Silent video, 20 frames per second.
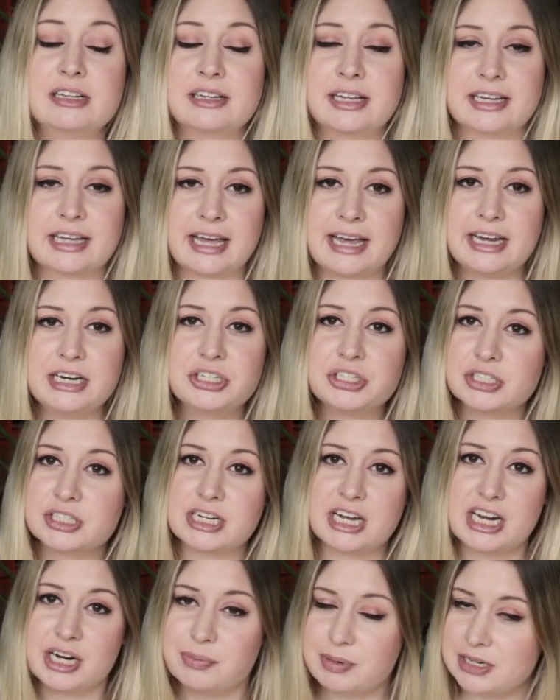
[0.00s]
Like Asia's
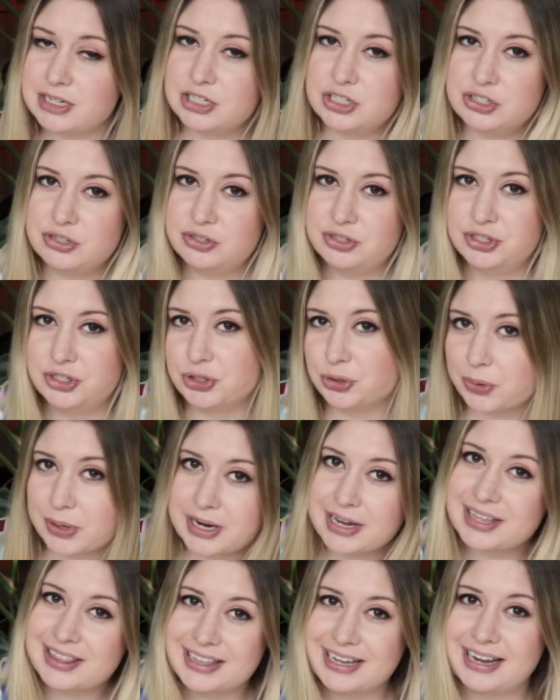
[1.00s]
kind of been
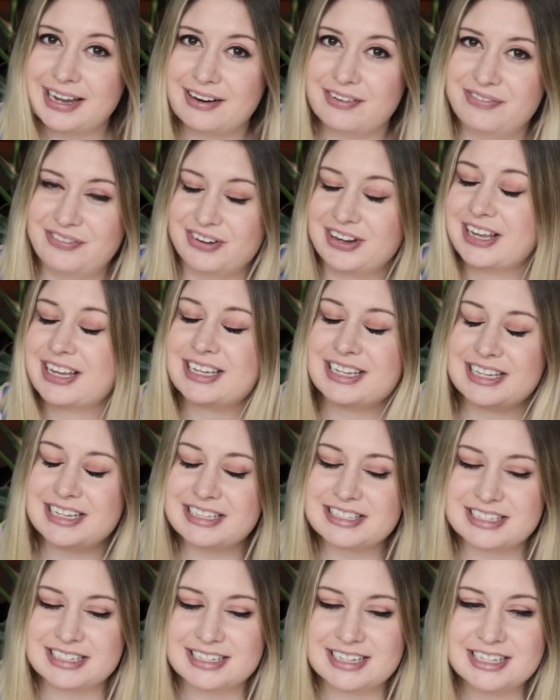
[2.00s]
doing that for like
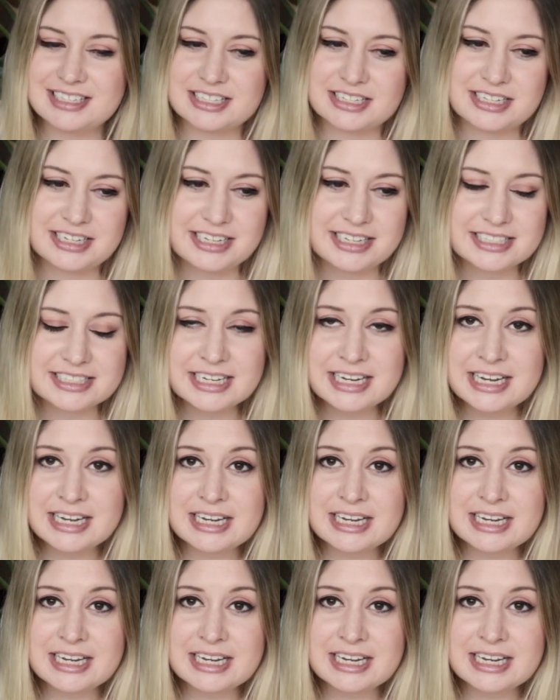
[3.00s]
years and years and years.